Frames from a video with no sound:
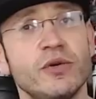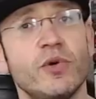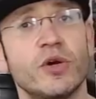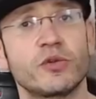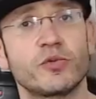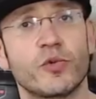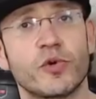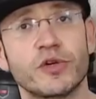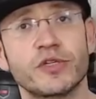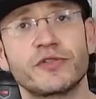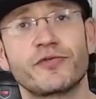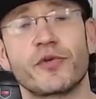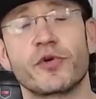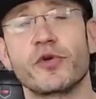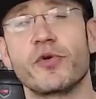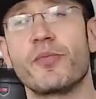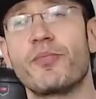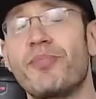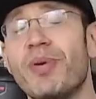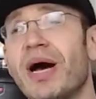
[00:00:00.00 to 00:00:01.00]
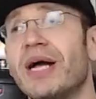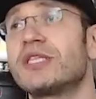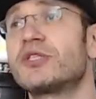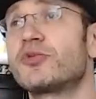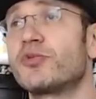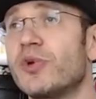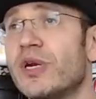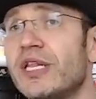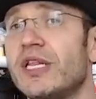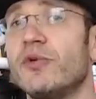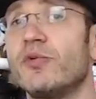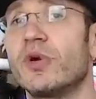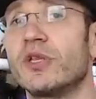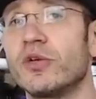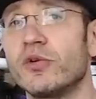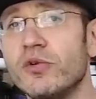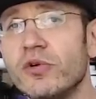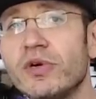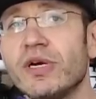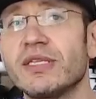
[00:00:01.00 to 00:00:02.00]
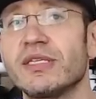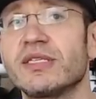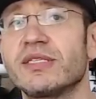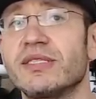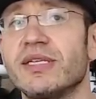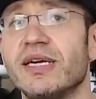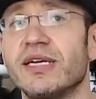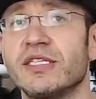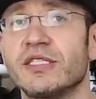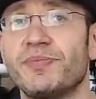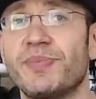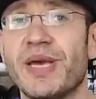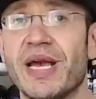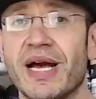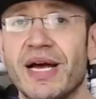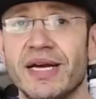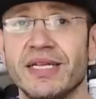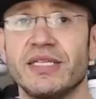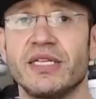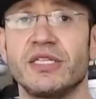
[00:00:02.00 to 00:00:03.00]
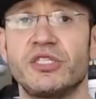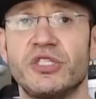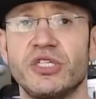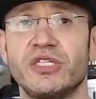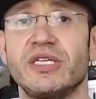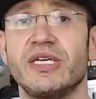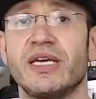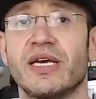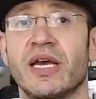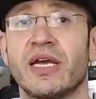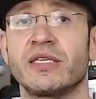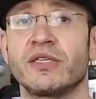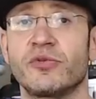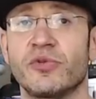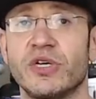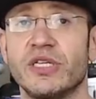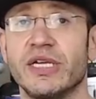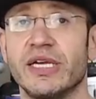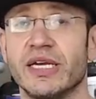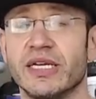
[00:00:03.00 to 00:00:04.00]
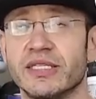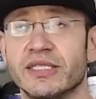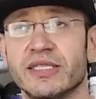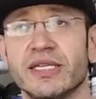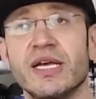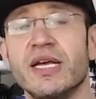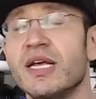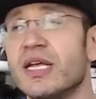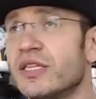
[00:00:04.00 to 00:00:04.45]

what works for you. But really, when you look at the science behind the GDA ingredients,